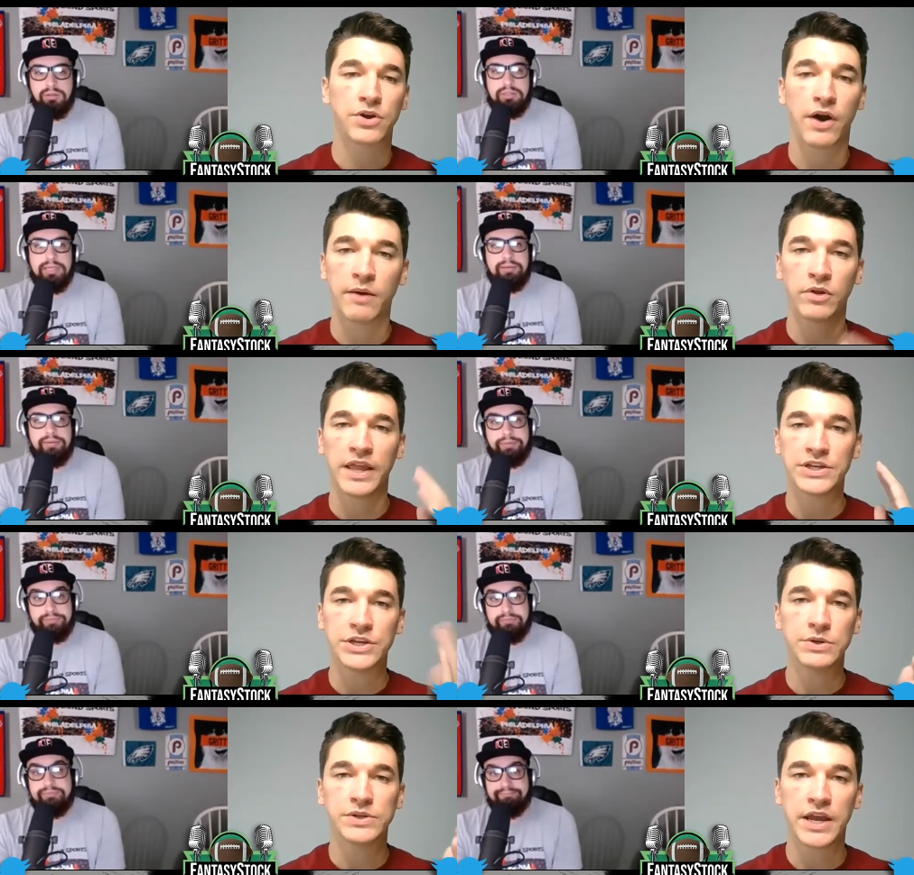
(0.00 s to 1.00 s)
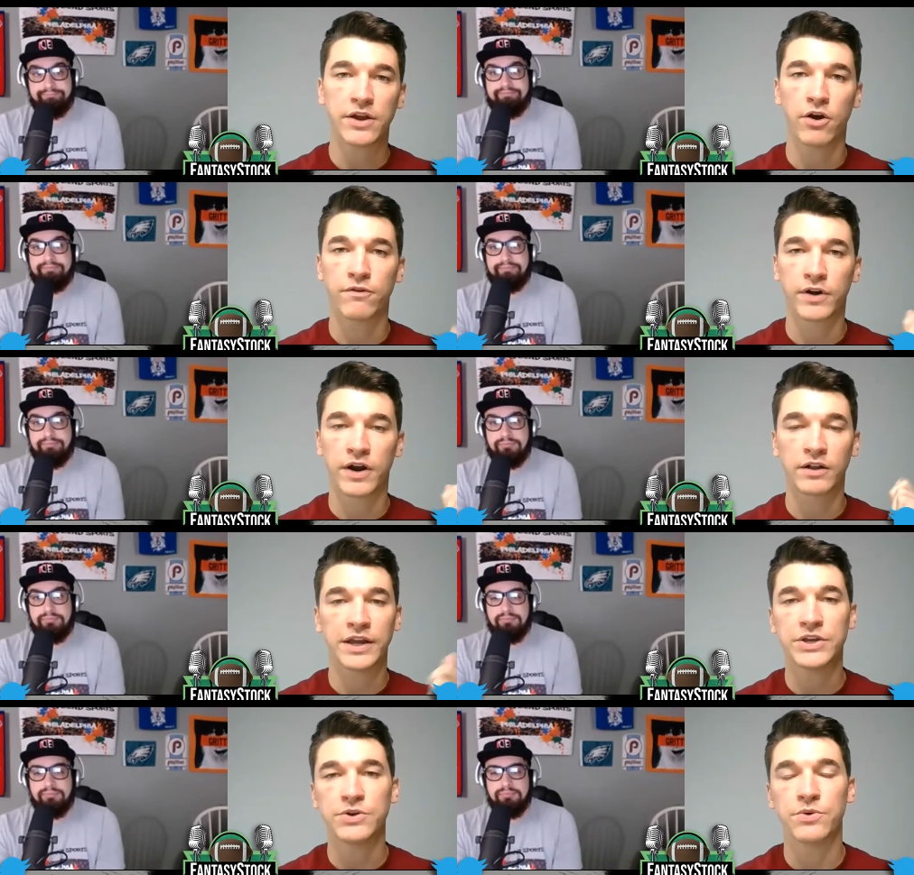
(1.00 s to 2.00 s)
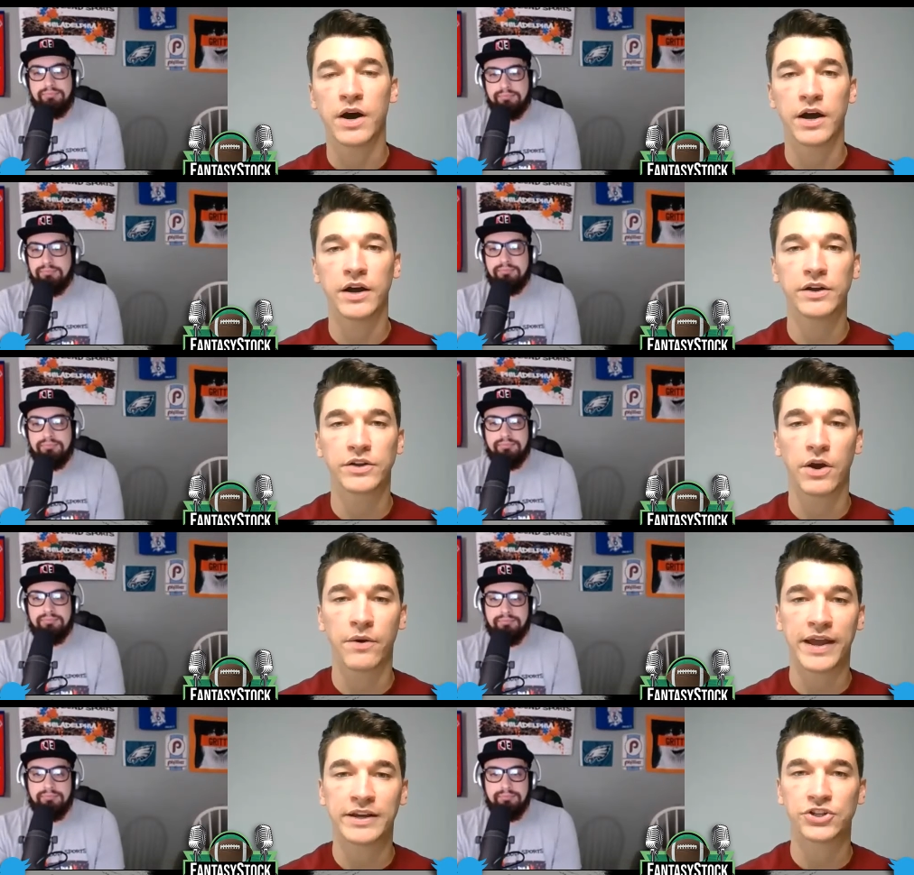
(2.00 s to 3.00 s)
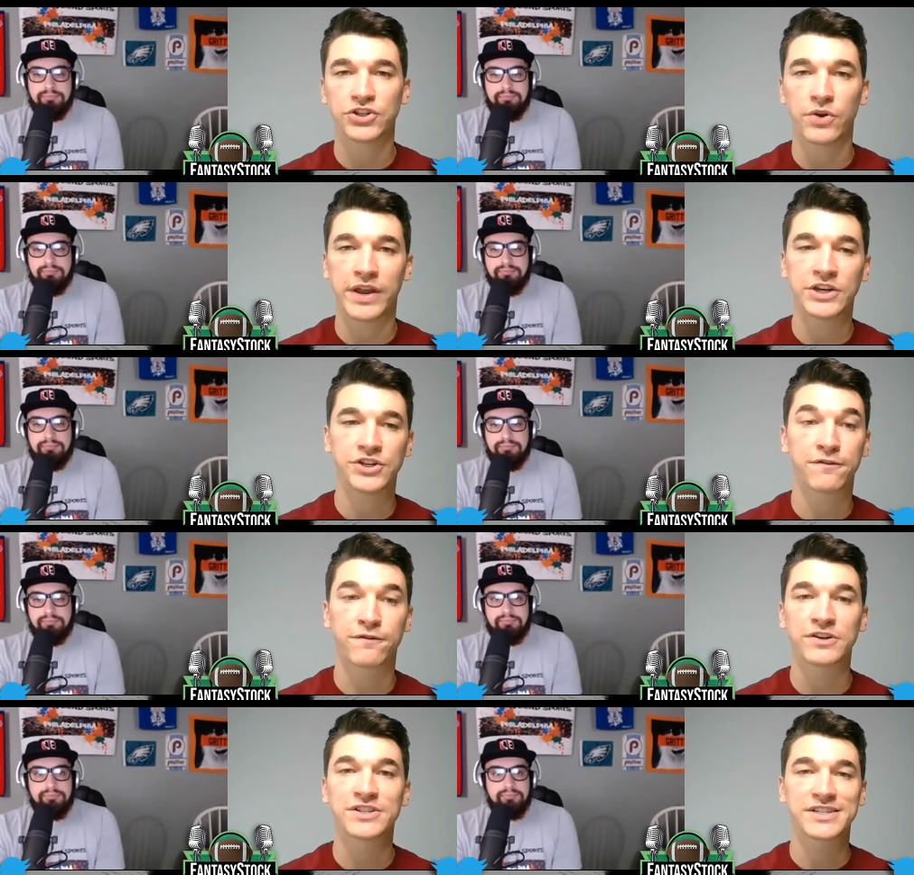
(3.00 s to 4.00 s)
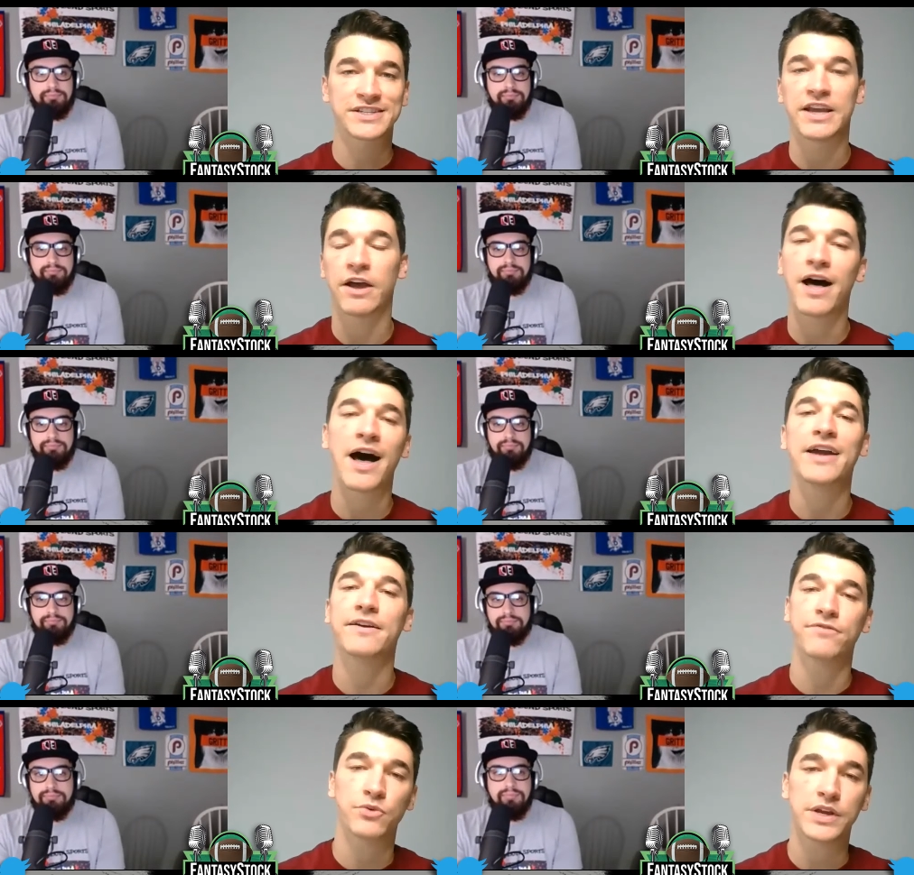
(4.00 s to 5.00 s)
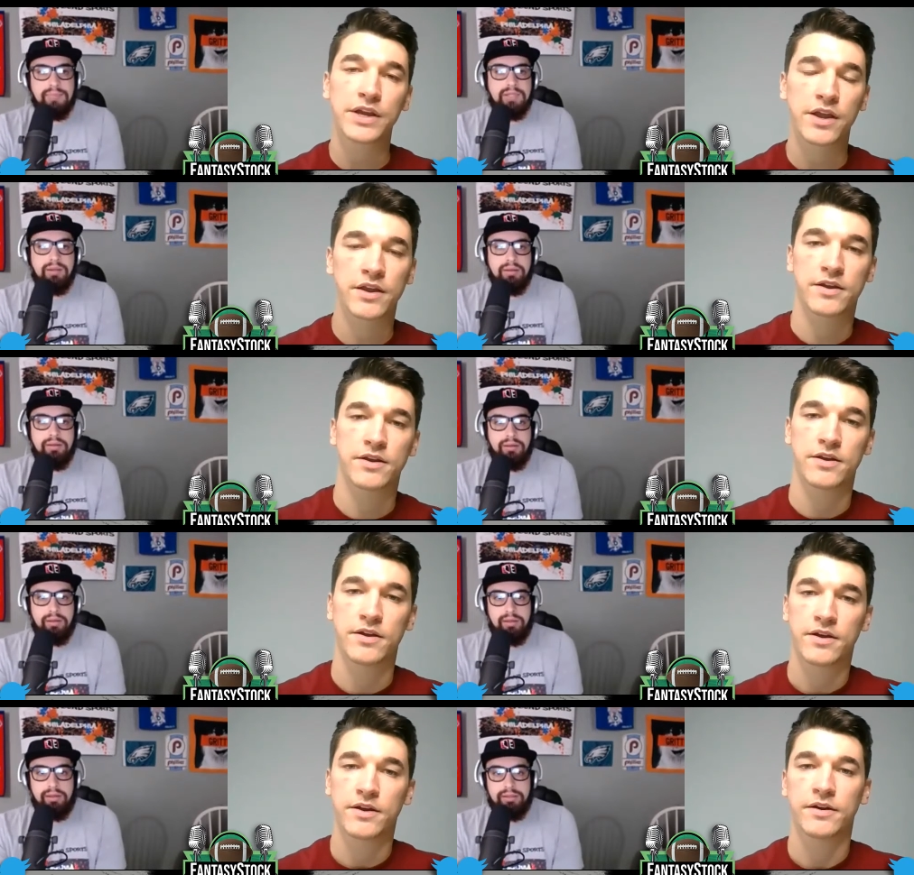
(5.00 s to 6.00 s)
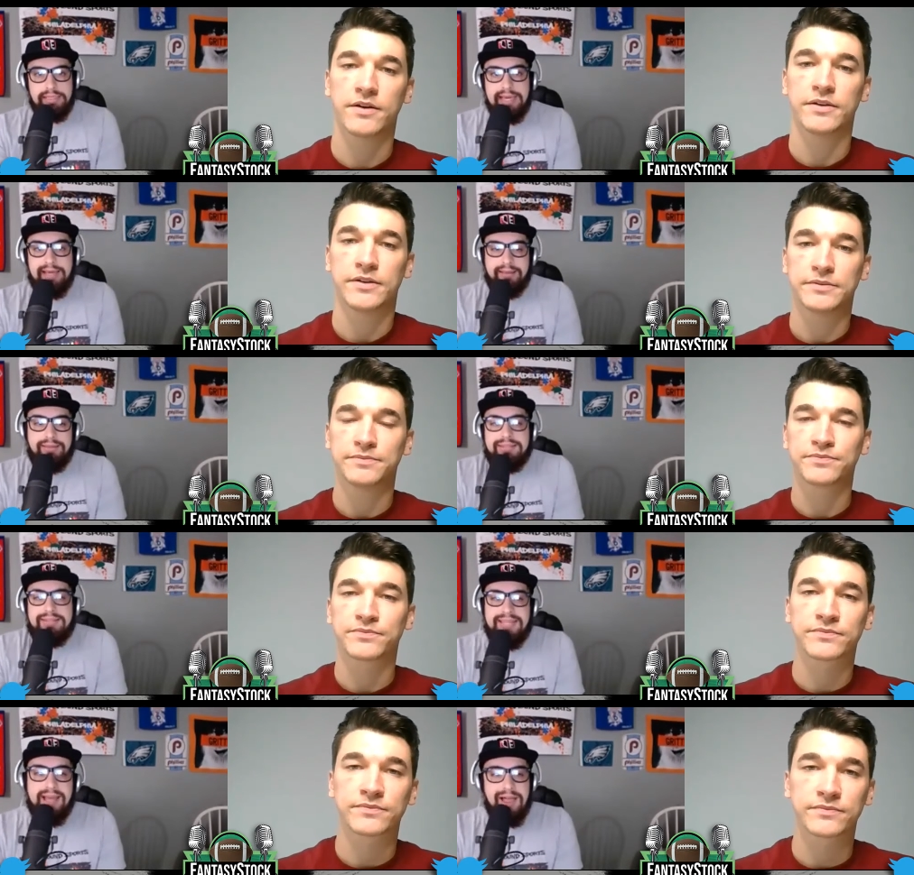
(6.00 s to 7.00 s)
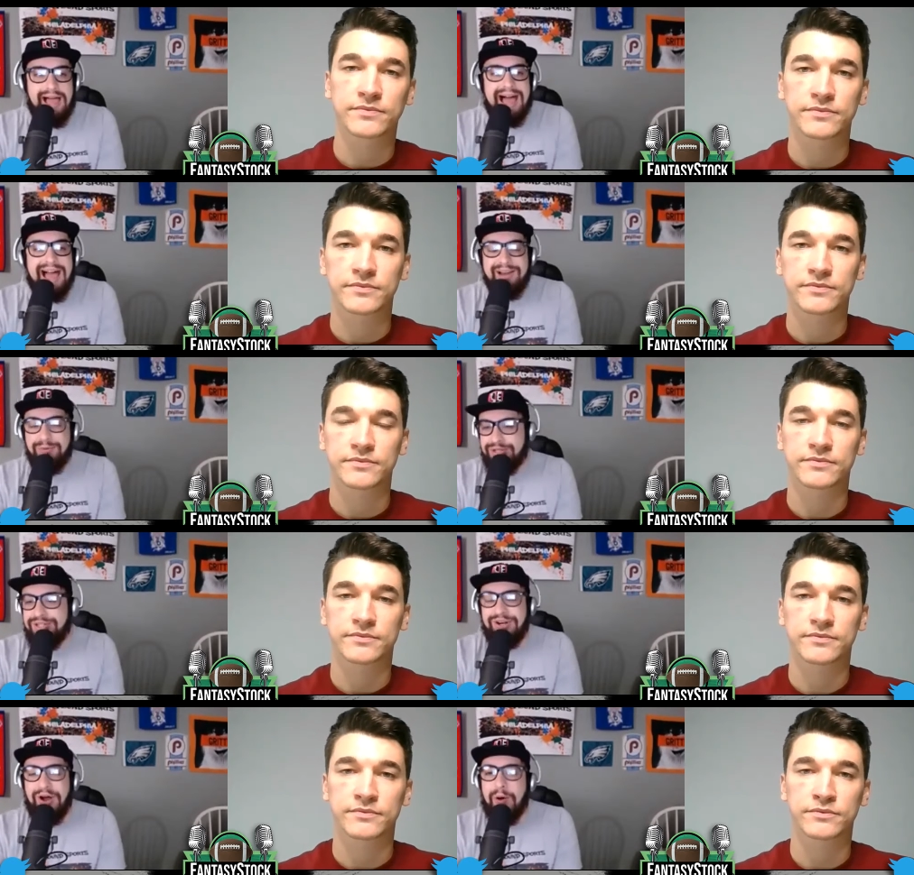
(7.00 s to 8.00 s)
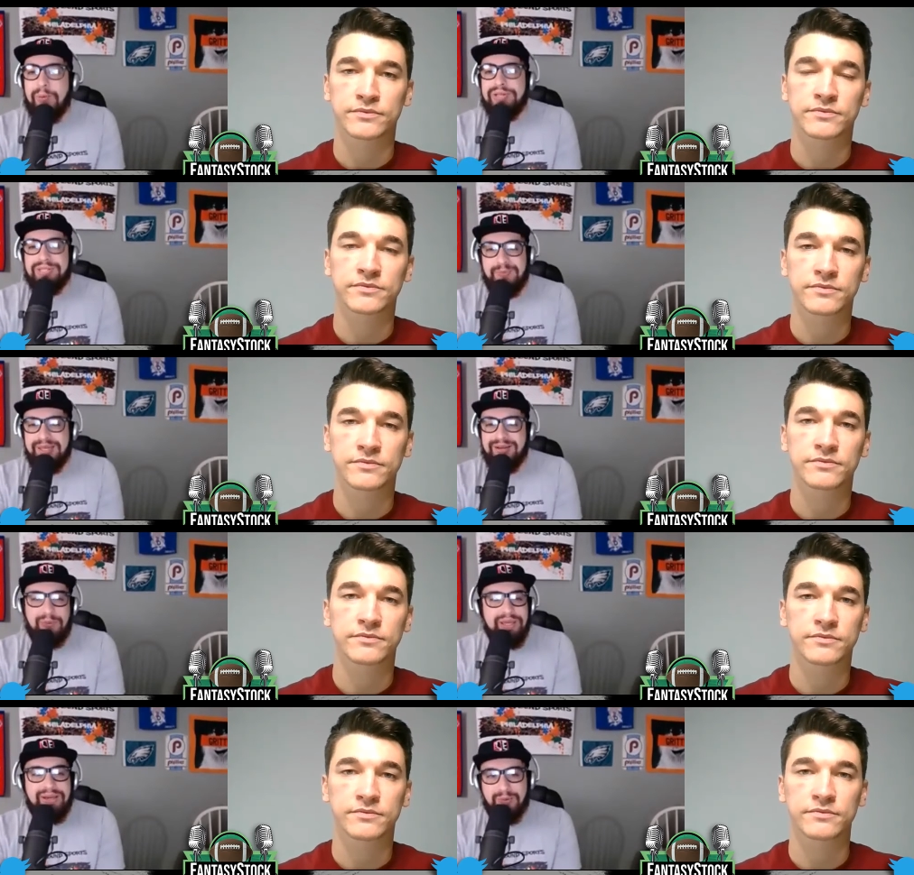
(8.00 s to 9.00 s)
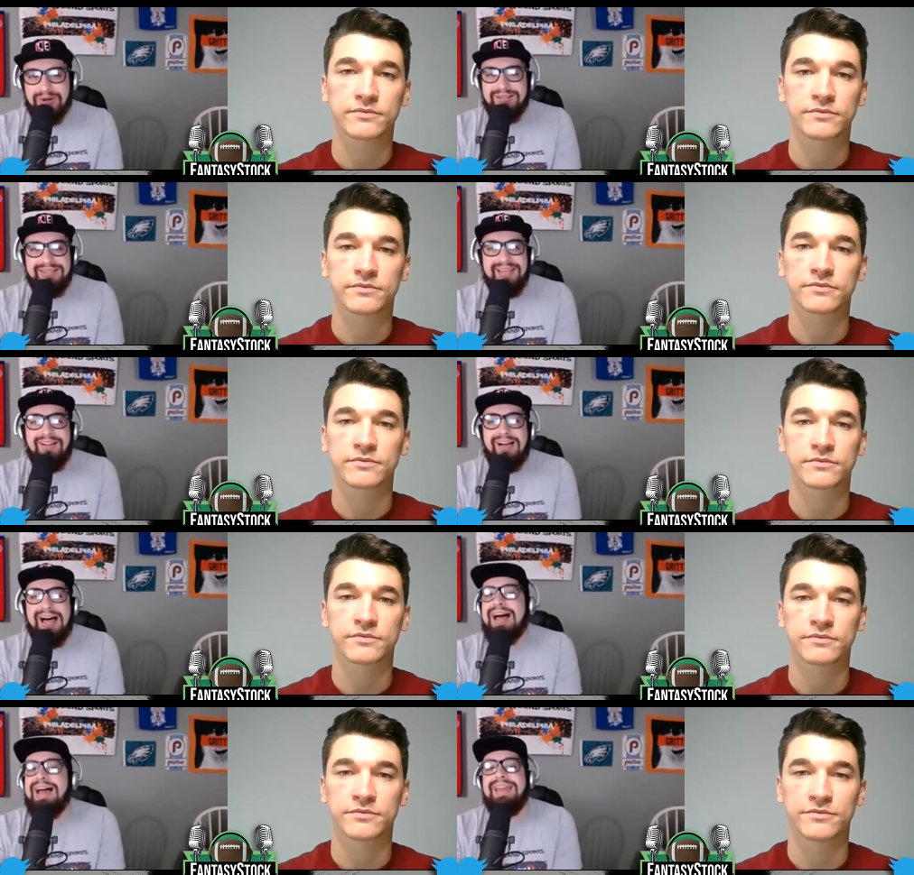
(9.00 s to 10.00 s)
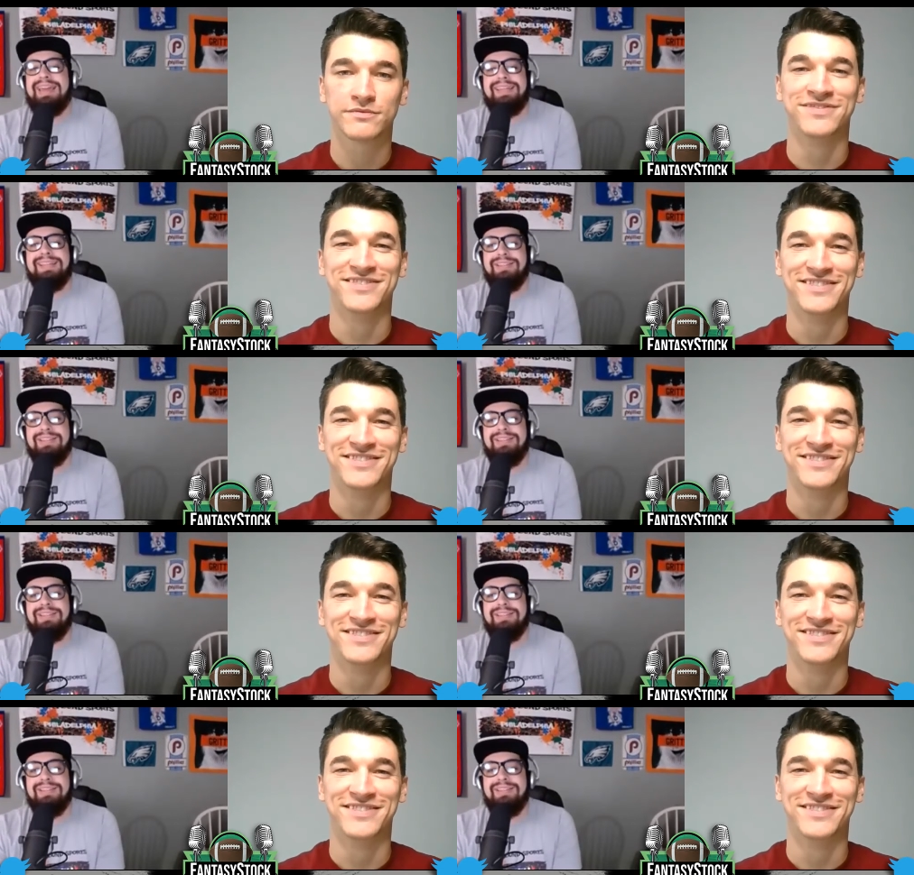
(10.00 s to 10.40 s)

Speaker 1: so I will let you take over. I'll let you uh, go ahead and showcase your first sell high of the week.
Speaker 2: Yeah, the sell high, which should always be a week one sell high. It is